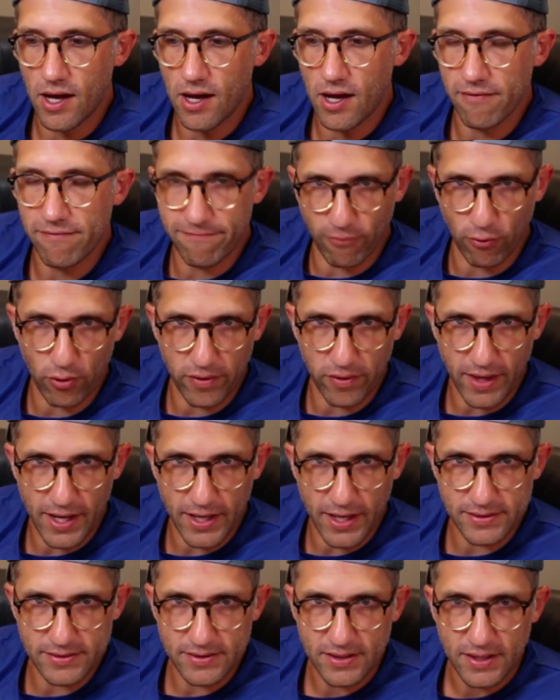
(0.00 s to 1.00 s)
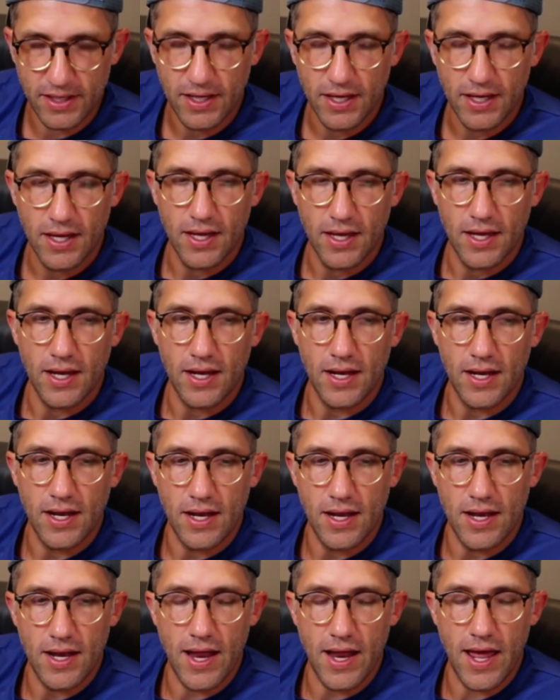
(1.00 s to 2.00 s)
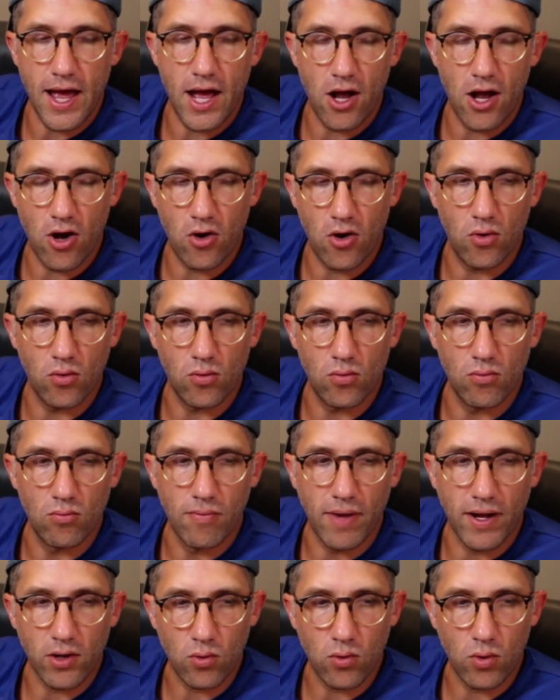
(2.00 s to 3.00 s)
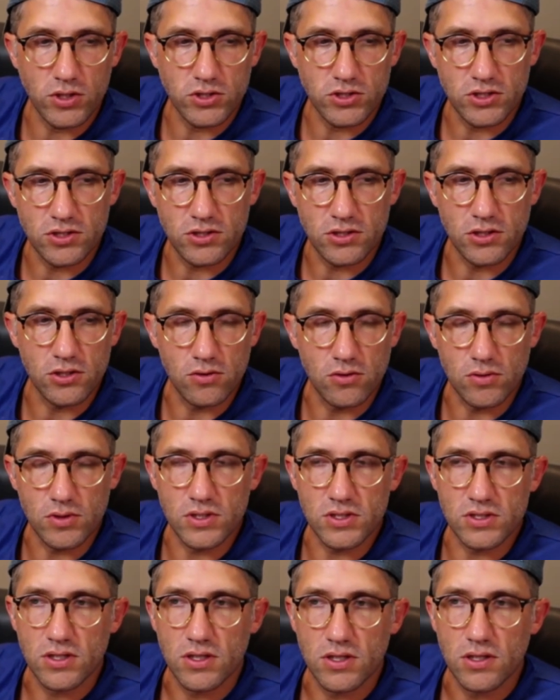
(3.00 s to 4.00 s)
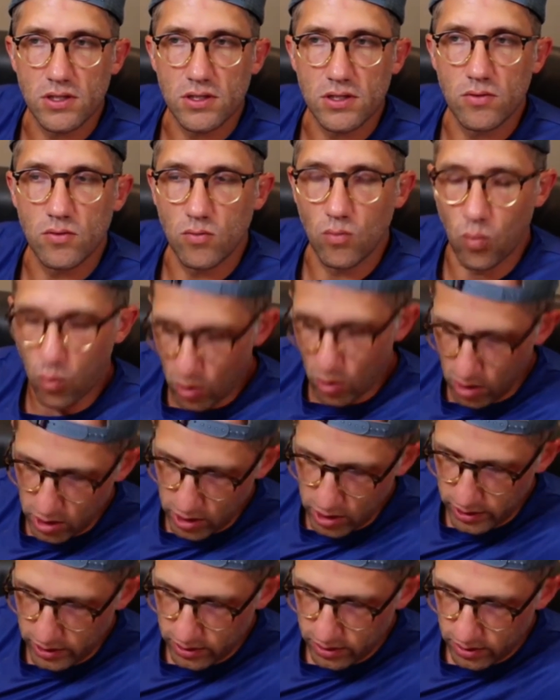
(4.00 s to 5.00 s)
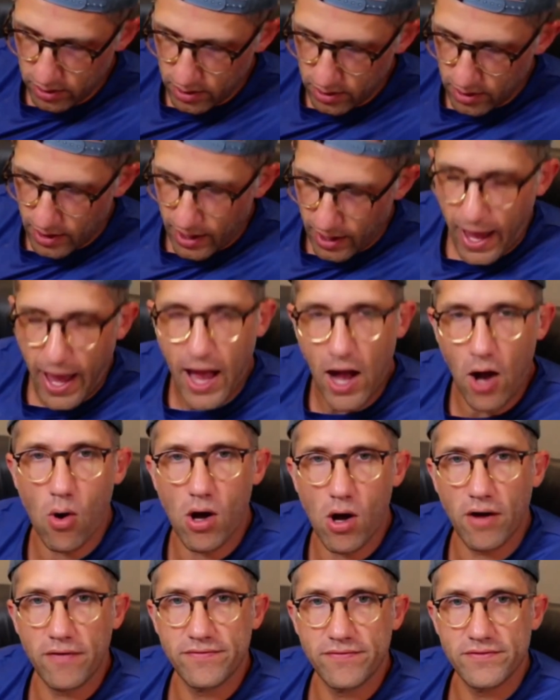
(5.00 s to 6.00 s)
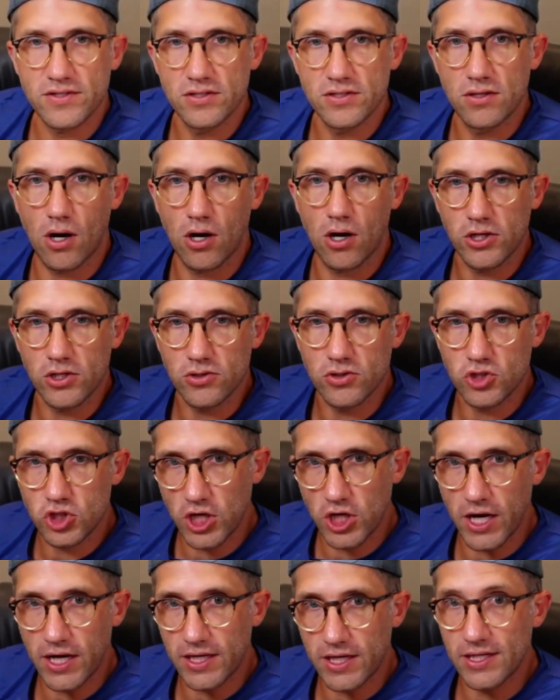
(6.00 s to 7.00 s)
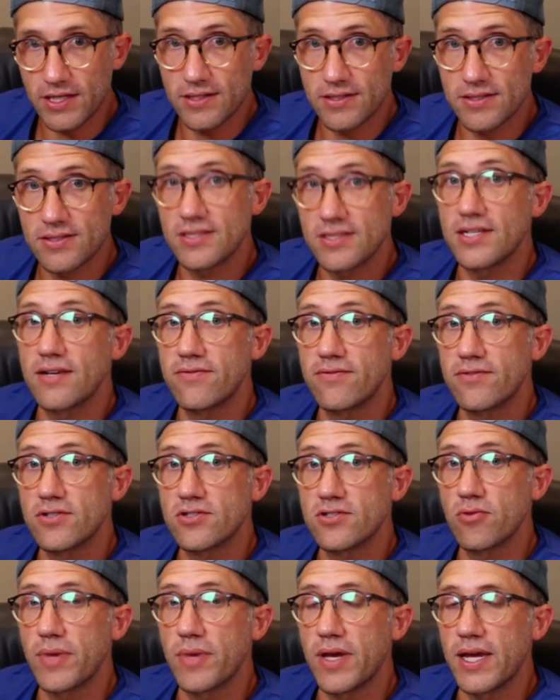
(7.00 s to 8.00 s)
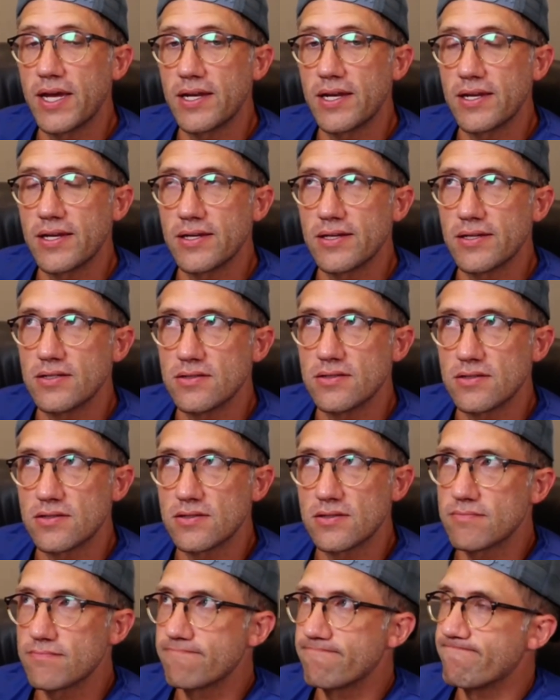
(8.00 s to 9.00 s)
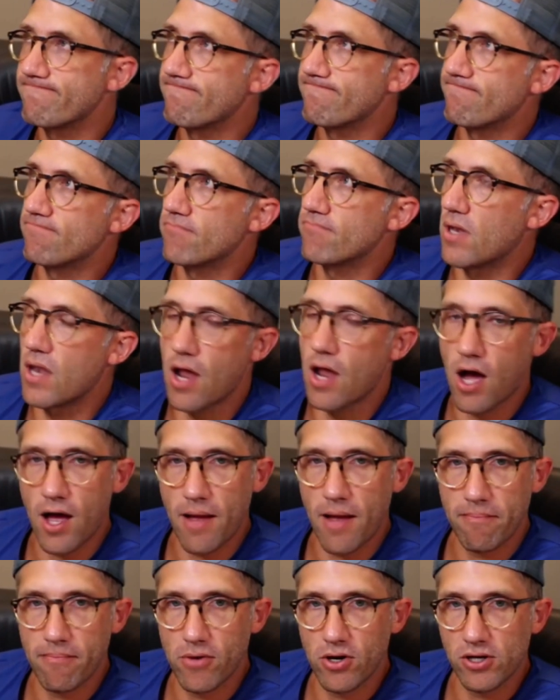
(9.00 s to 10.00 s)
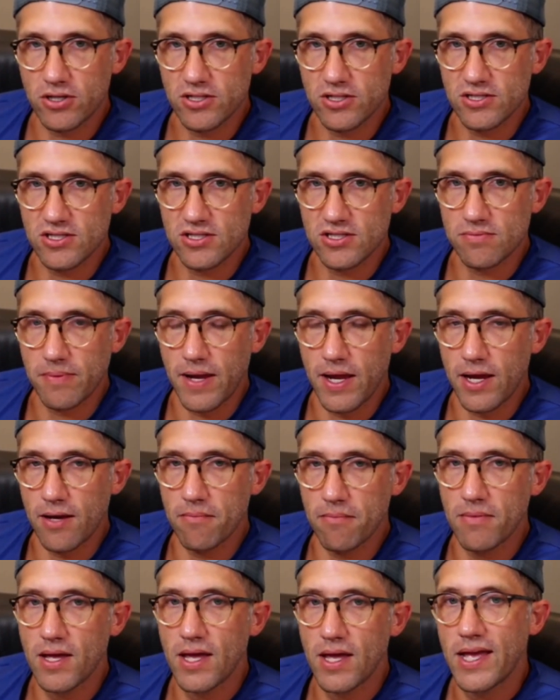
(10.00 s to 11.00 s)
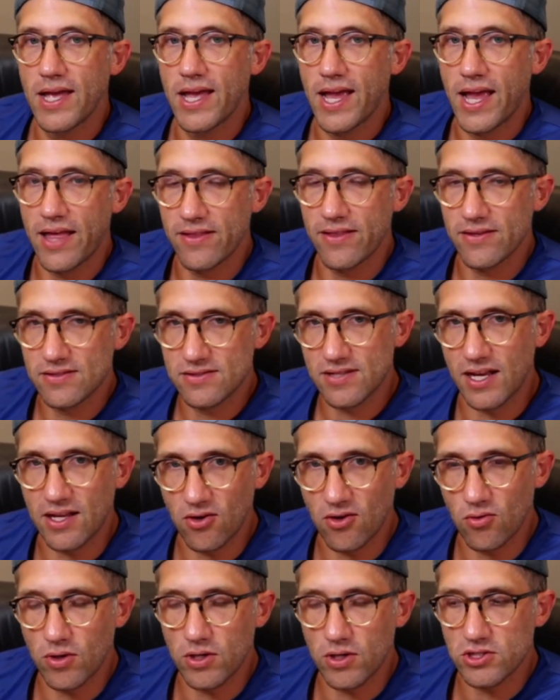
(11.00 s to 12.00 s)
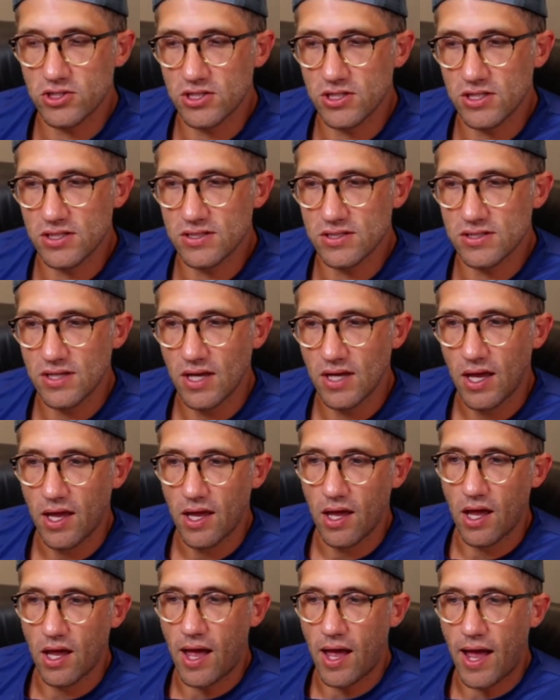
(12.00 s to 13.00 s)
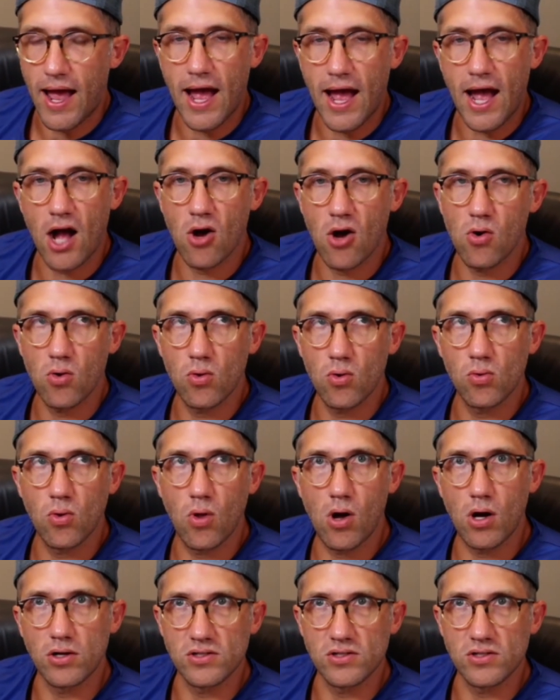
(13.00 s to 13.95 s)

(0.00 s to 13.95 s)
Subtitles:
for that. Now, my question to you is one, how often are you checking to see if your domain is not marked as spam? And the second question is, how long